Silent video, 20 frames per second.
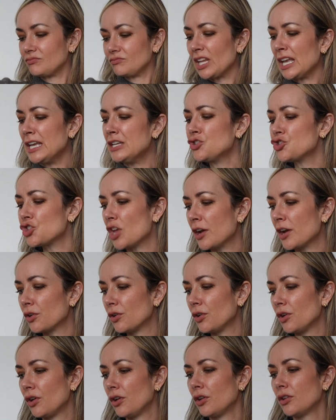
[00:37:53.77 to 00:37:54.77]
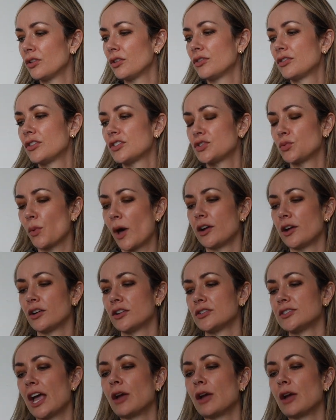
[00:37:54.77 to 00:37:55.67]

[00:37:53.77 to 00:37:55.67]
in general, the sweaters,